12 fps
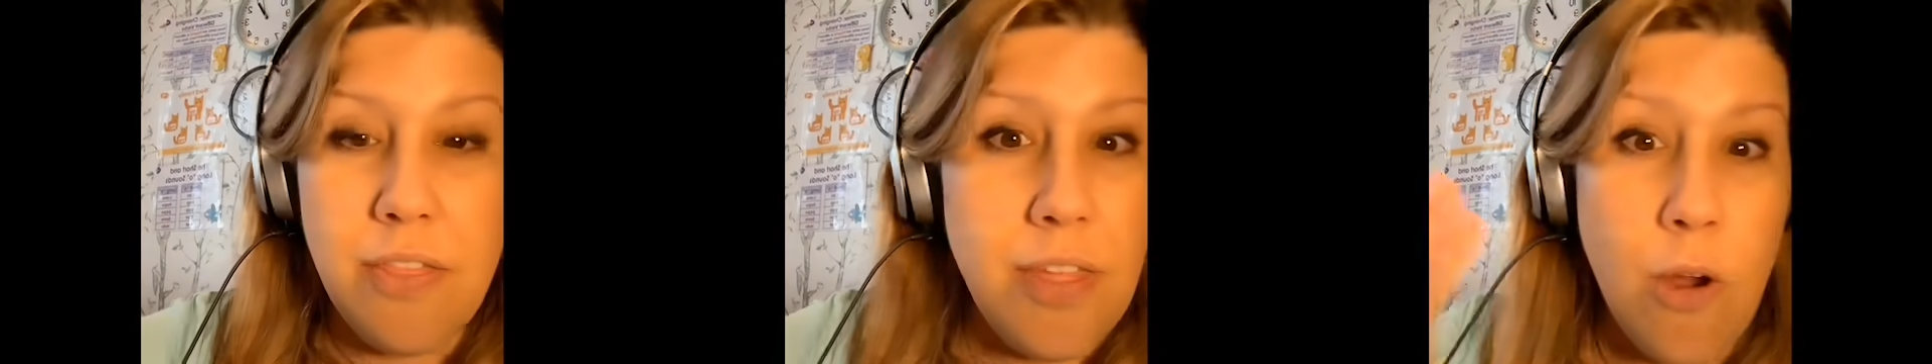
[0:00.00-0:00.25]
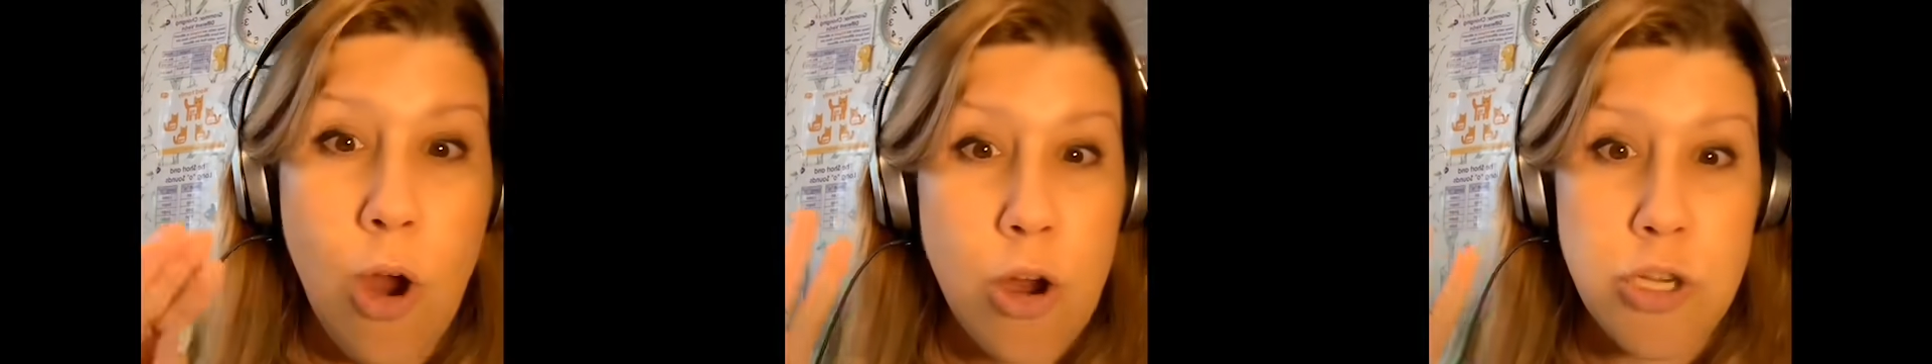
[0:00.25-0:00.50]

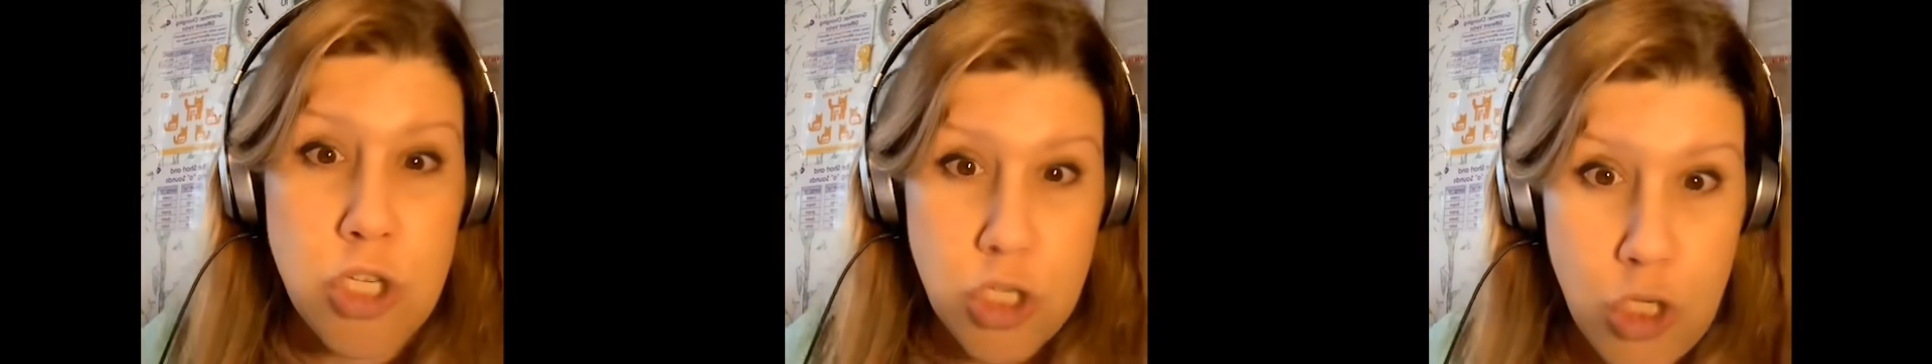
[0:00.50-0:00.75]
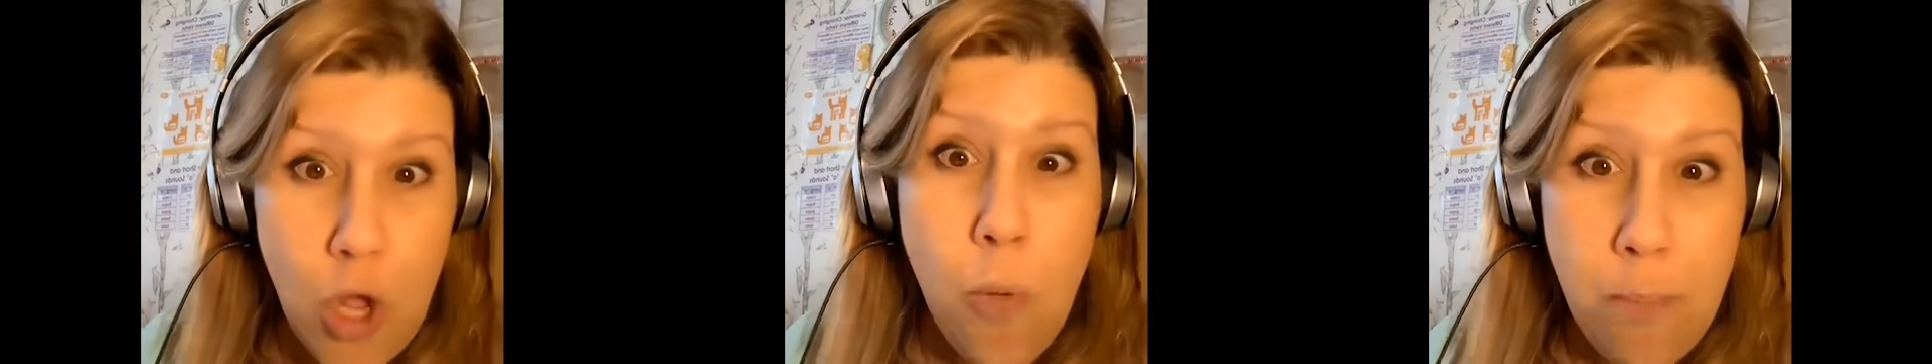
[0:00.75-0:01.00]
There are
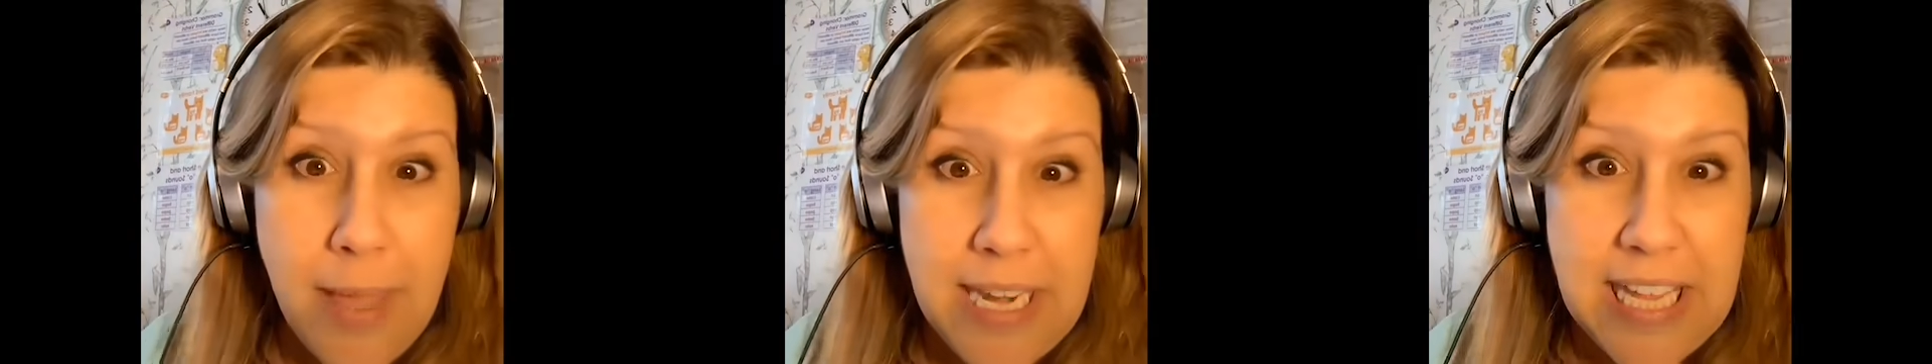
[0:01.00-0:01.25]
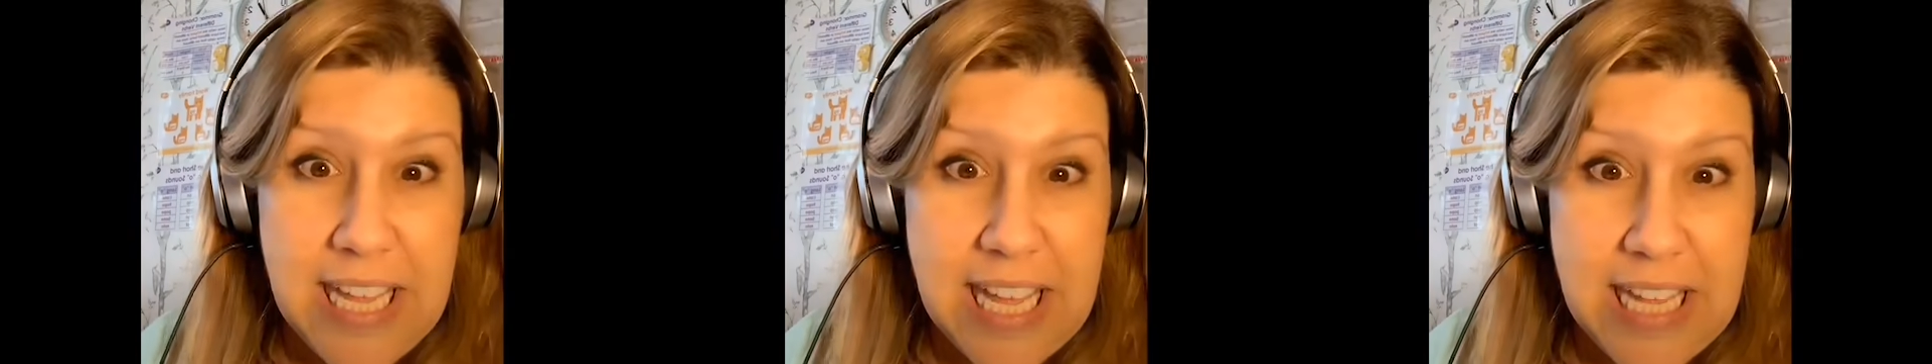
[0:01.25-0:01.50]
so
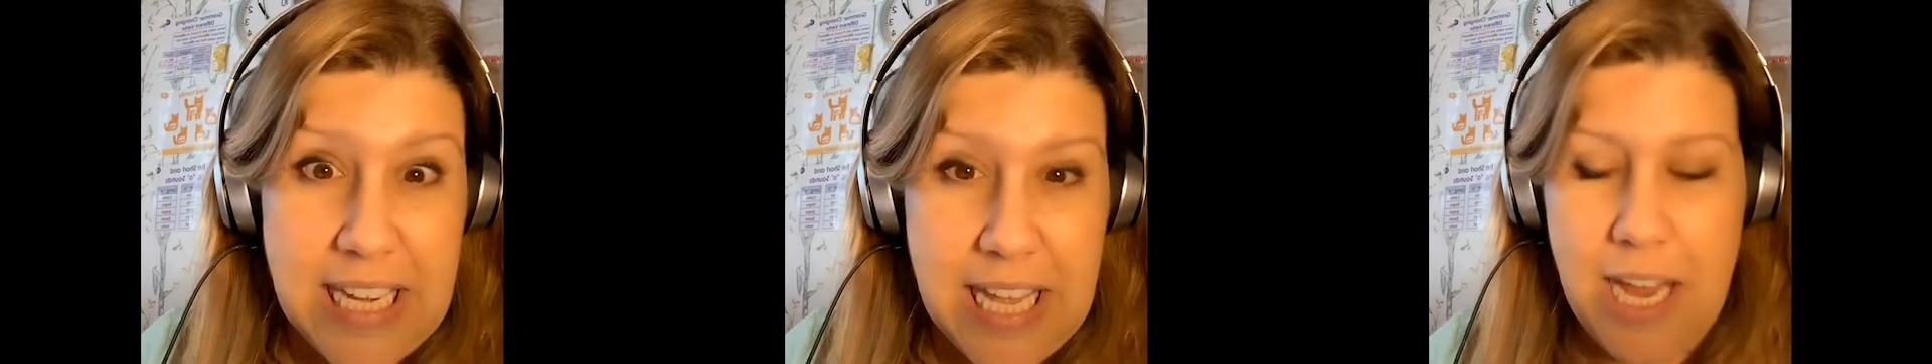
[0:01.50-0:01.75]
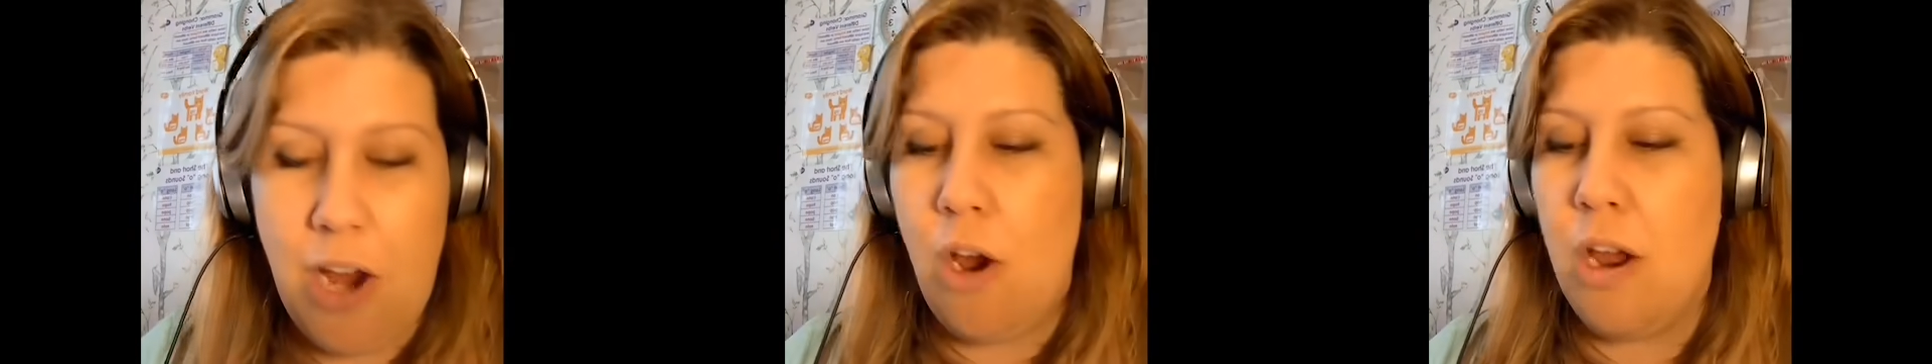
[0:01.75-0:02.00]
many in
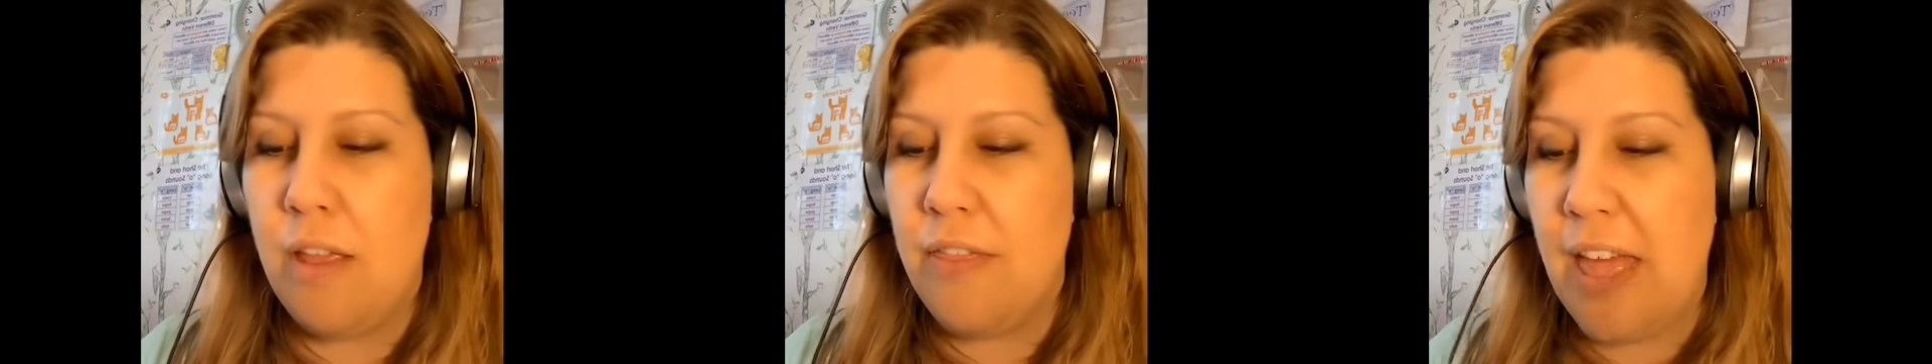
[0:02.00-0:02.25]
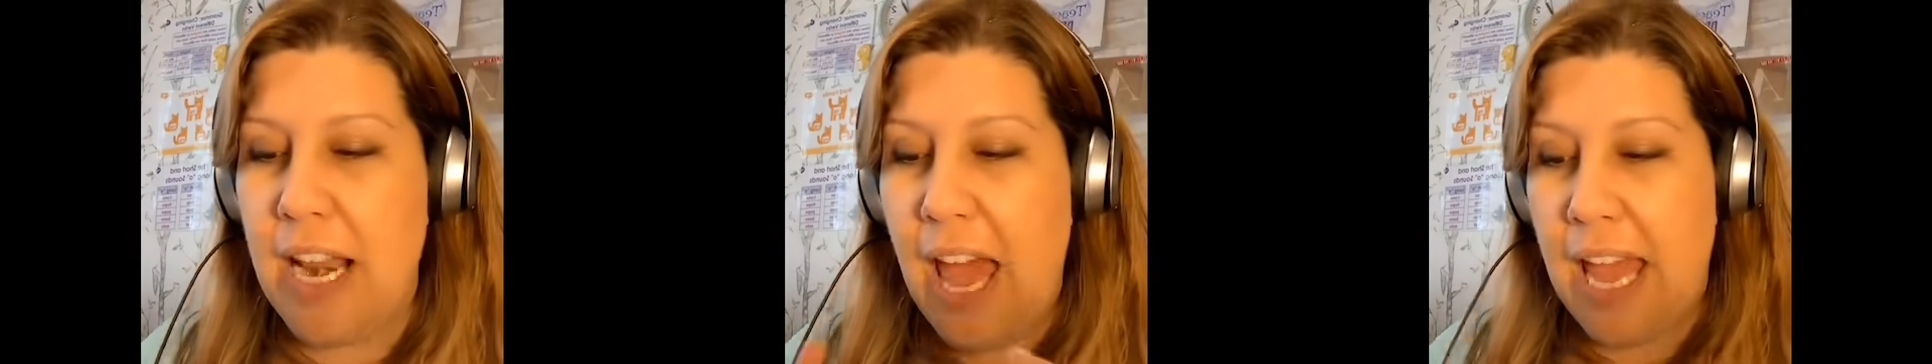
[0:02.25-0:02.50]
here
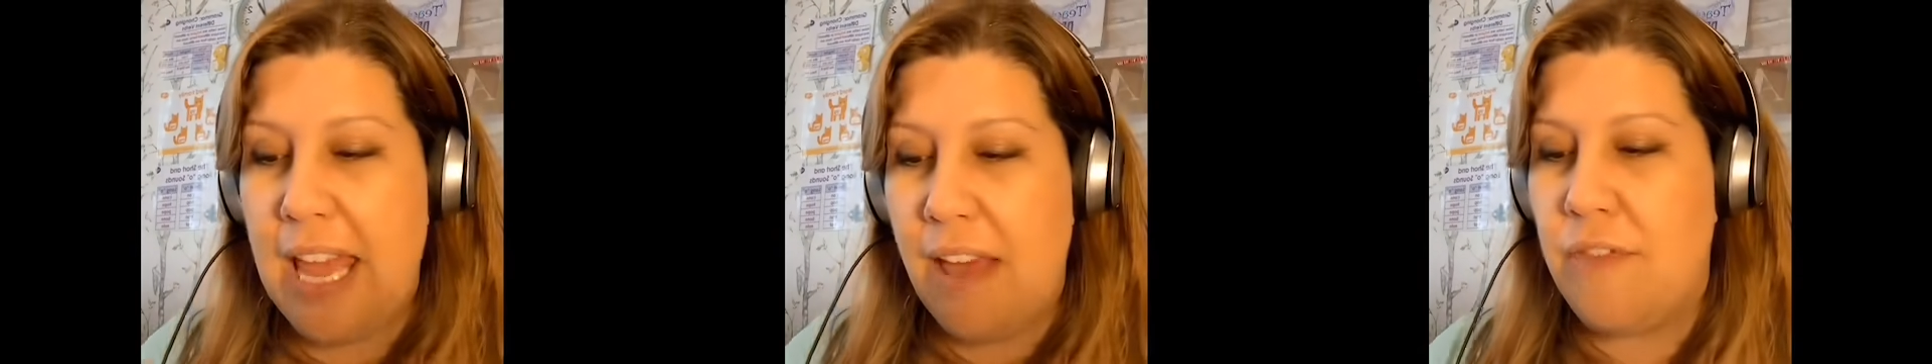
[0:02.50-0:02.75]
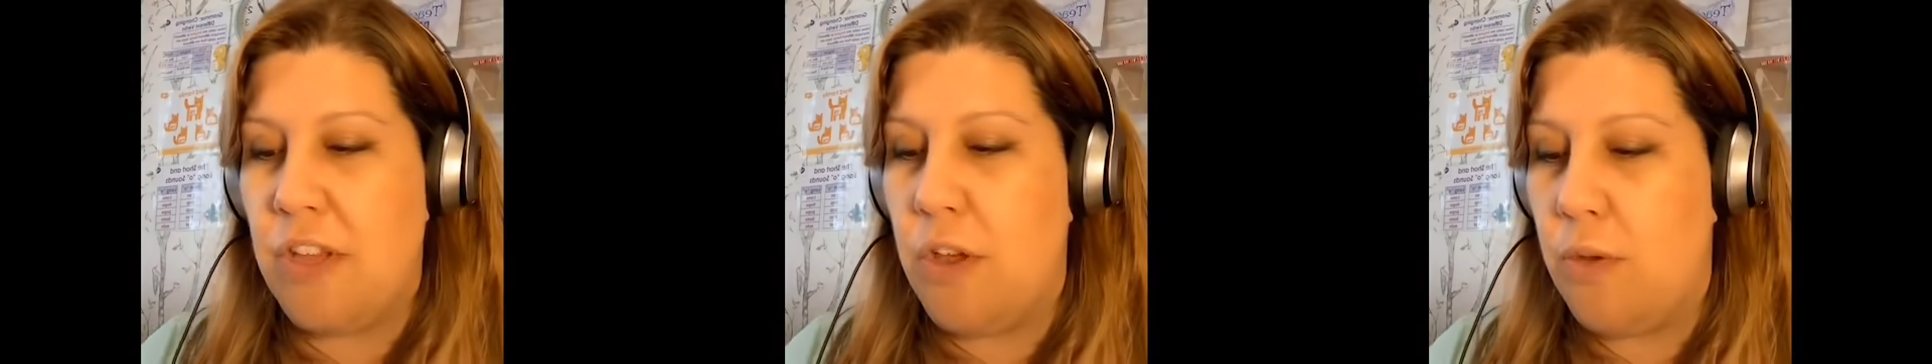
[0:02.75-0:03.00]
that I
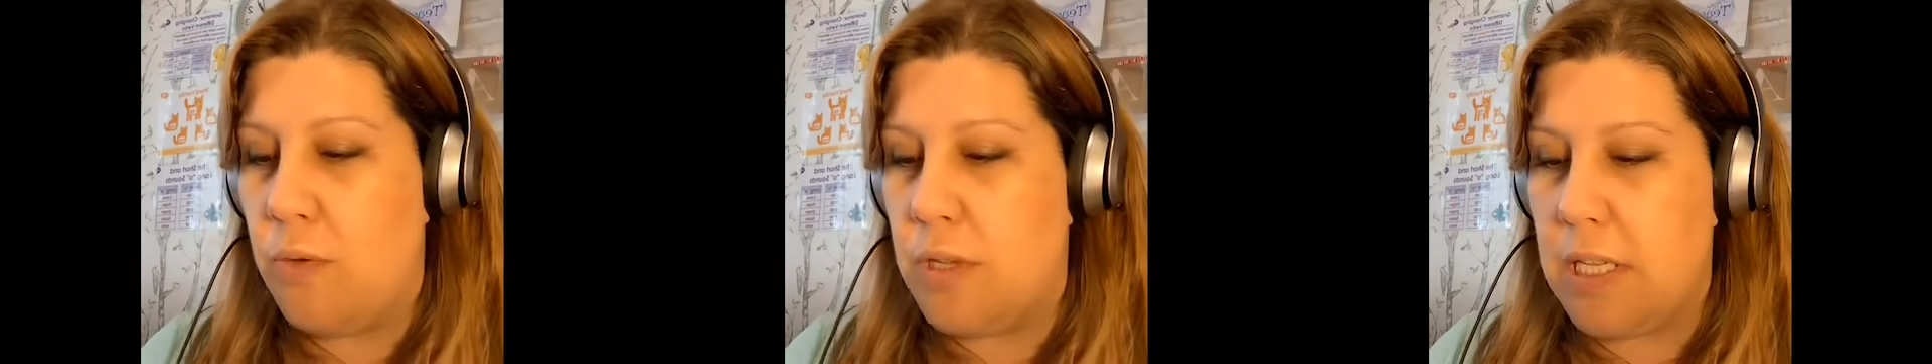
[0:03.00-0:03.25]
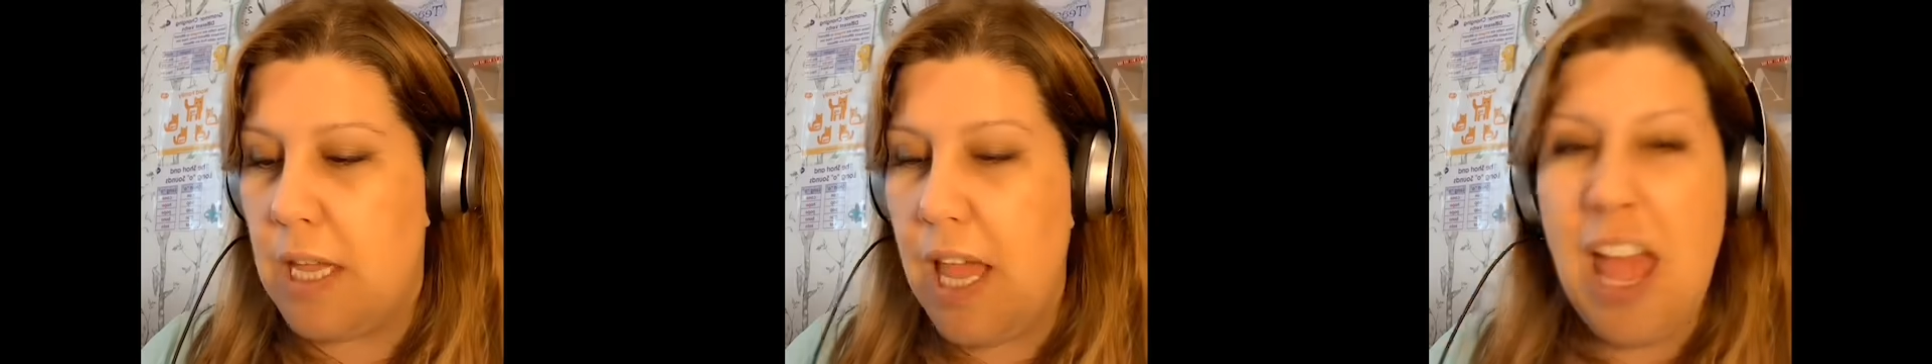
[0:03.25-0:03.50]
have
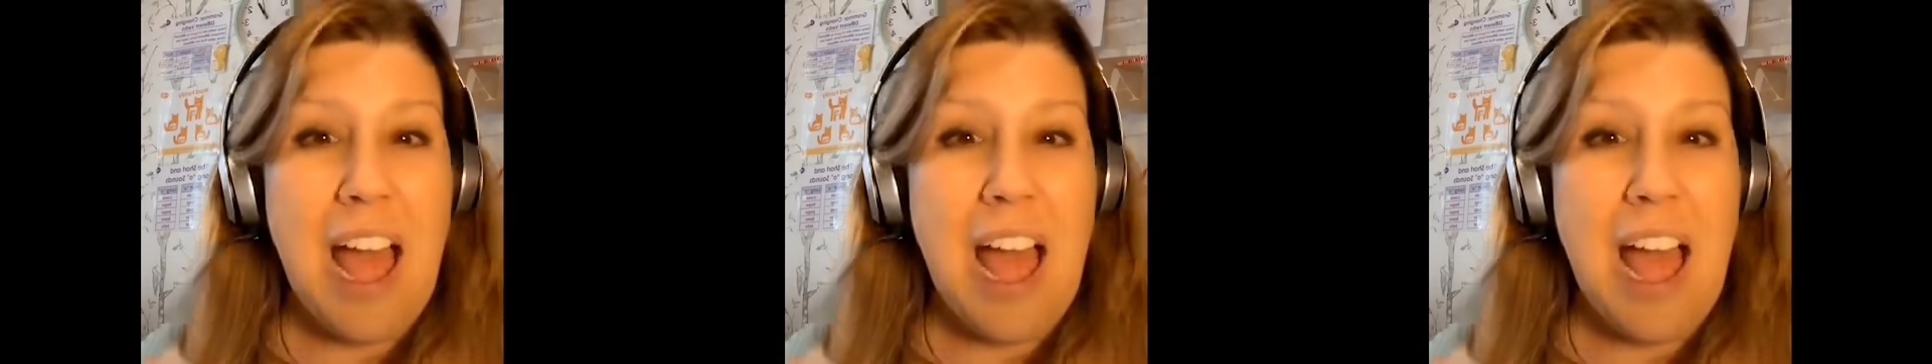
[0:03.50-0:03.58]
used.